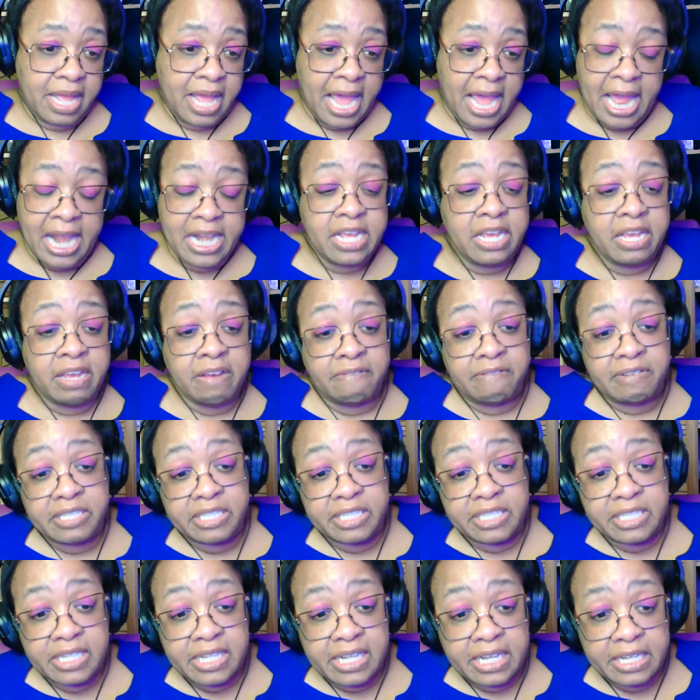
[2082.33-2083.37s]
any of
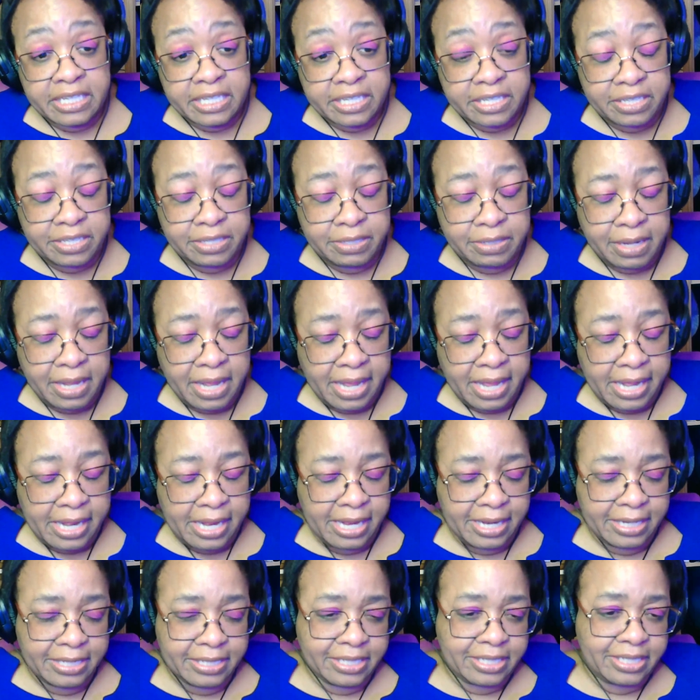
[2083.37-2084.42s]
his things.
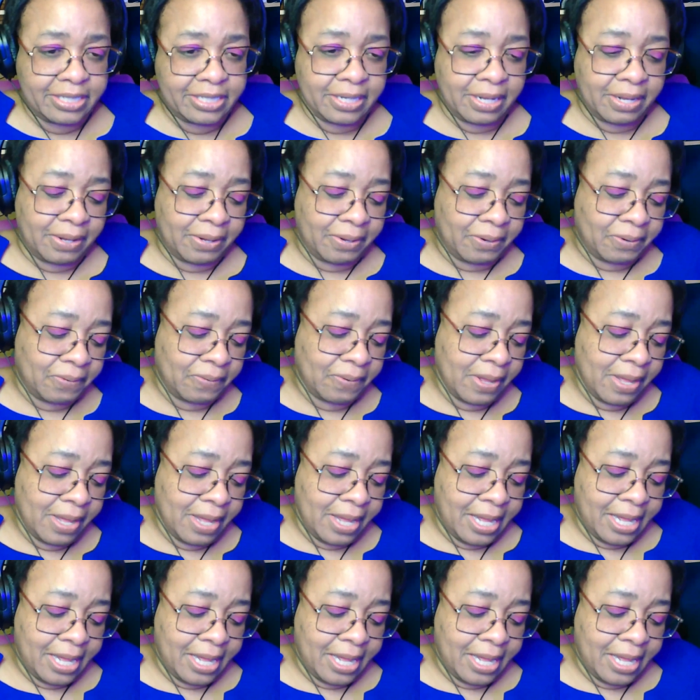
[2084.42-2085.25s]
And so